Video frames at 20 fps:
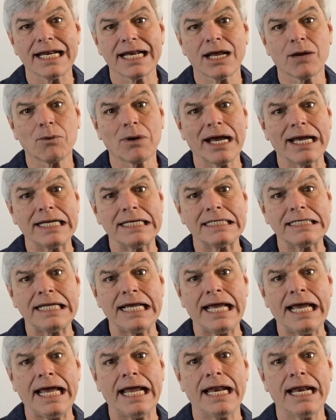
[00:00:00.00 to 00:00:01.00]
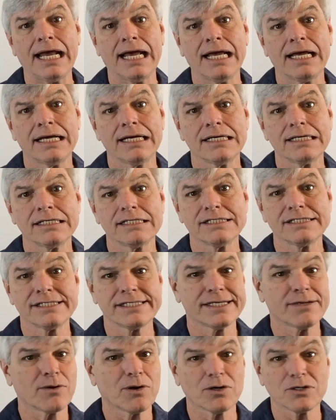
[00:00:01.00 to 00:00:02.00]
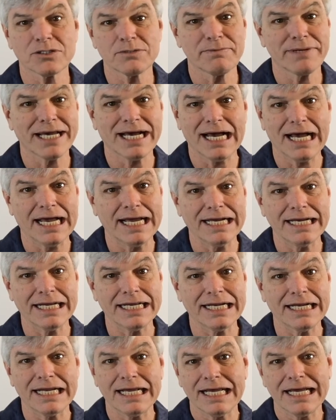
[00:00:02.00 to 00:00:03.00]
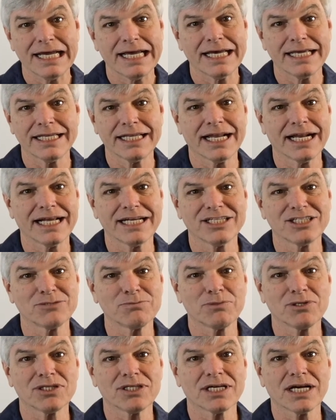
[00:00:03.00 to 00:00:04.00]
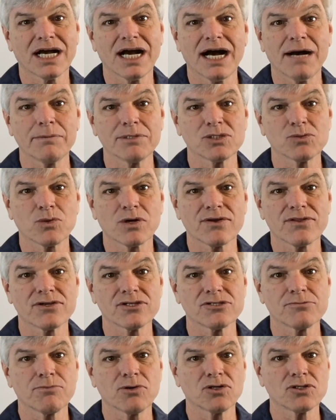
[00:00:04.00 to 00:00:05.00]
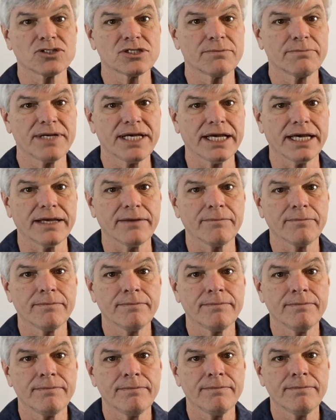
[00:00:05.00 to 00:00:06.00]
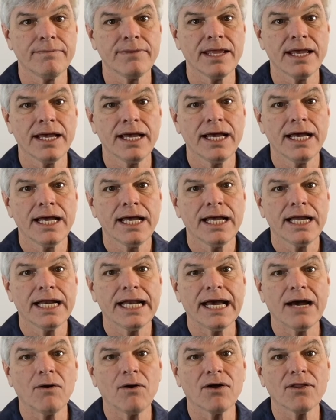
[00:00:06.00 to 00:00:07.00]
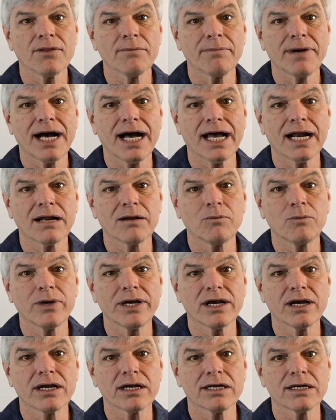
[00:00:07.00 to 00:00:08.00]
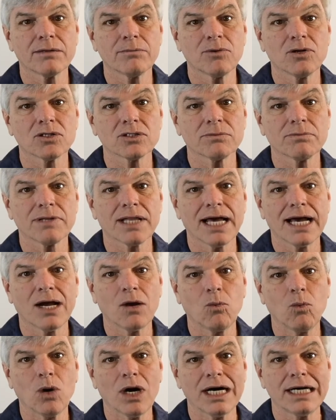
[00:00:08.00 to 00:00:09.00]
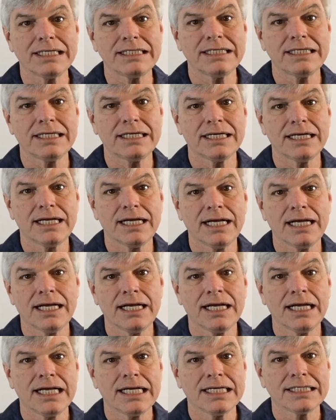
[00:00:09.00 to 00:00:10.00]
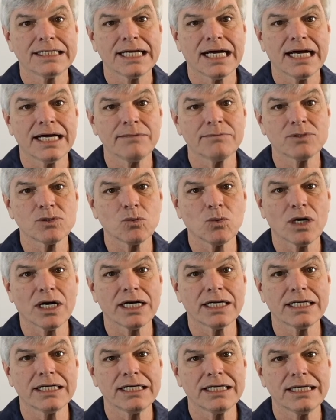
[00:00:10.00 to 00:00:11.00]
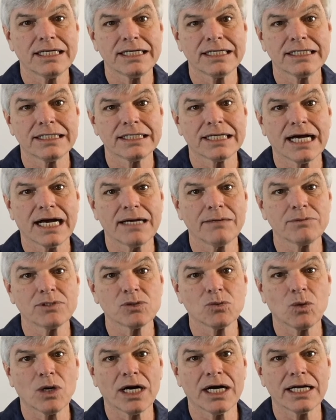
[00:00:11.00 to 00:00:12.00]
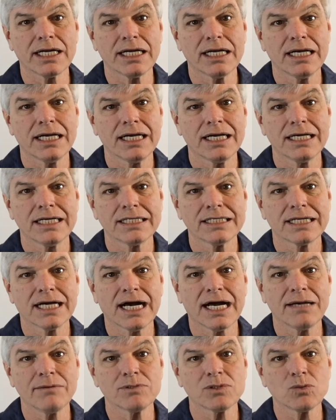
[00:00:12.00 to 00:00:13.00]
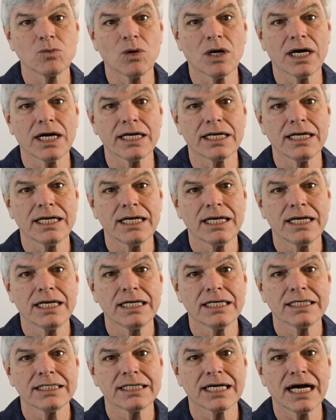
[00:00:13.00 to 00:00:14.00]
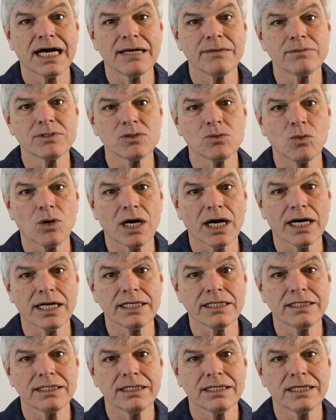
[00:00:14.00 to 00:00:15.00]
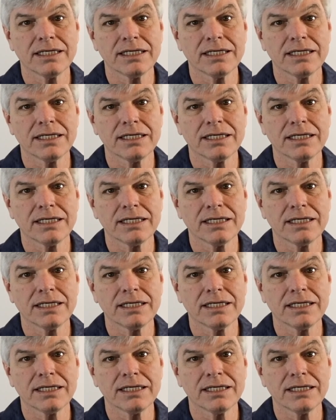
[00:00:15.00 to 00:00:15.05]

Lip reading: and I write 10 zeros behind it, and then I just put the commas where they're supposed to be. Now on the bottom, we are going to multiply 1 times 1 times 1 times 1 times 1